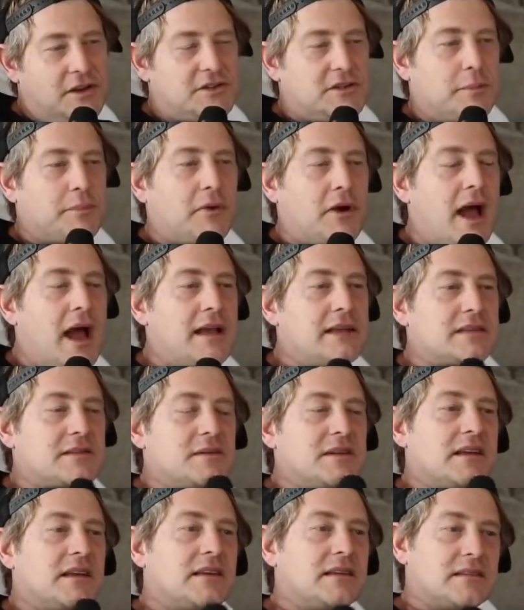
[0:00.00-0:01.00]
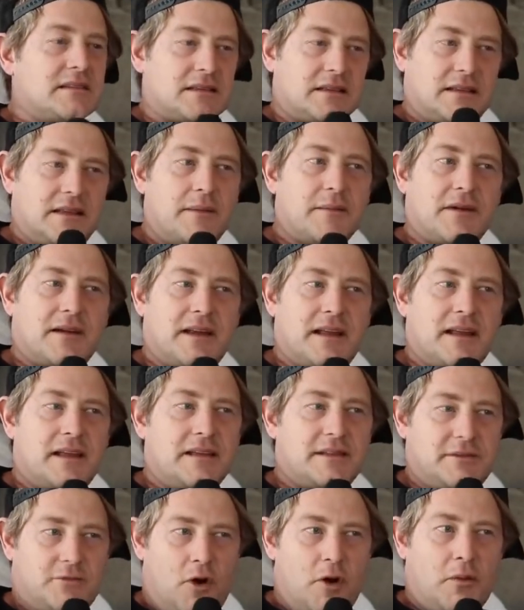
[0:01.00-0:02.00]
You're surprised when a celebrity
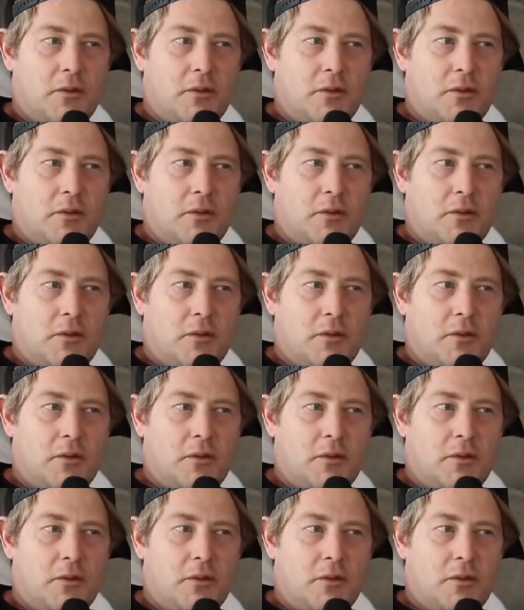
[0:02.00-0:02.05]
is